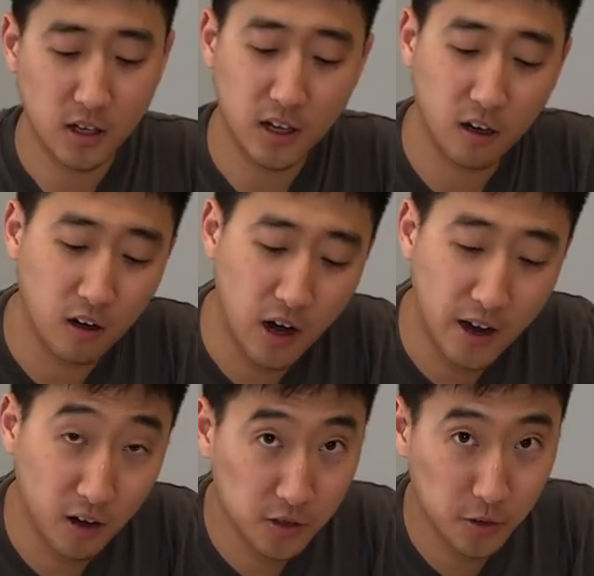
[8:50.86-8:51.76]
uh, I
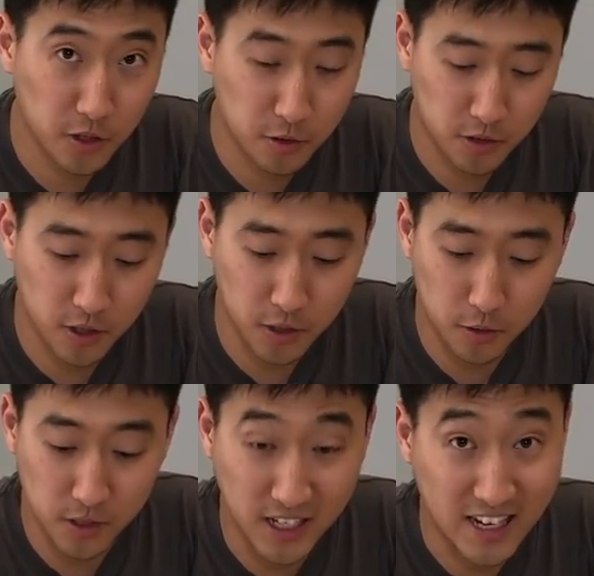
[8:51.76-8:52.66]
also used to
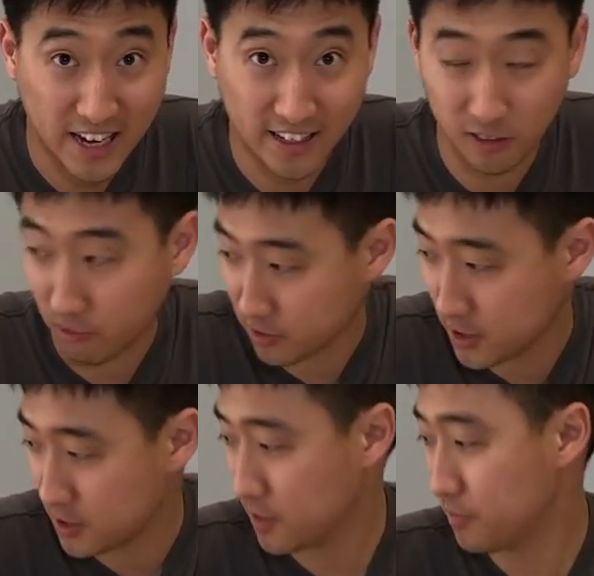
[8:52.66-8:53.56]
use an analog
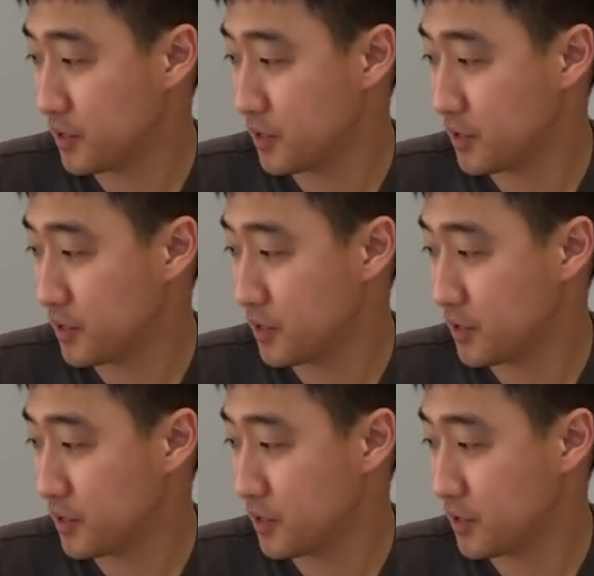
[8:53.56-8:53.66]
system.